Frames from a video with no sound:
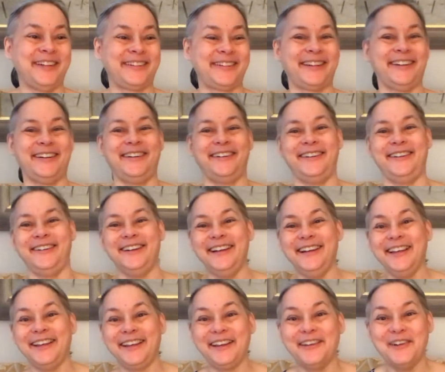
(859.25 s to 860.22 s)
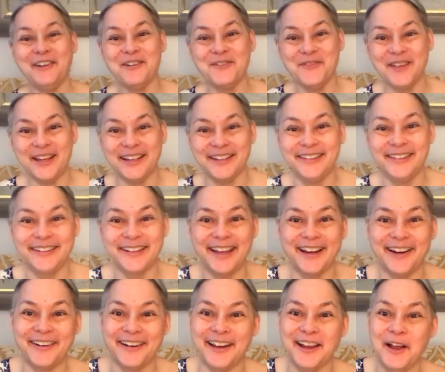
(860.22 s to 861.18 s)
So you know me and
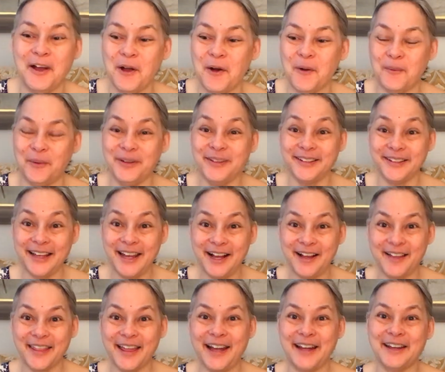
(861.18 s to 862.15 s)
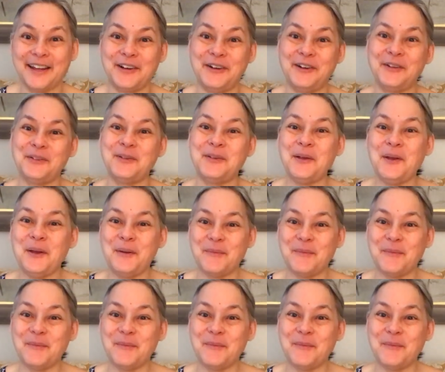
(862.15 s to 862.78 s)
scary. We'll see how that goes.